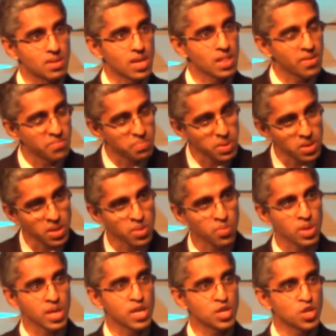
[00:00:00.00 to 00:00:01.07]
I loved building
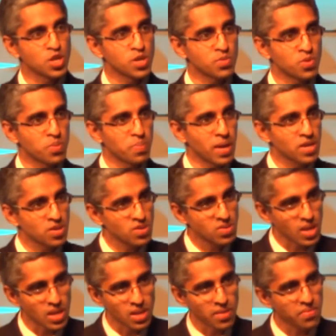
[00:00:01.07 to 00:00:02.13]
relationships with patients.
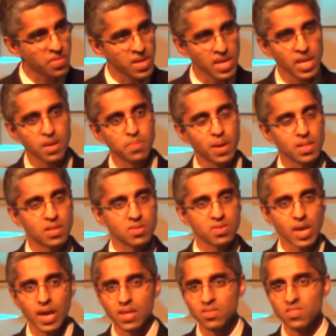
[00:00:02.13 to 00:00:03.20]
I loved thinking about the
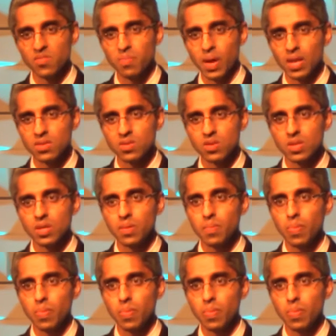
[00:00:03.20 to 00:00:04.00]
science of medicine.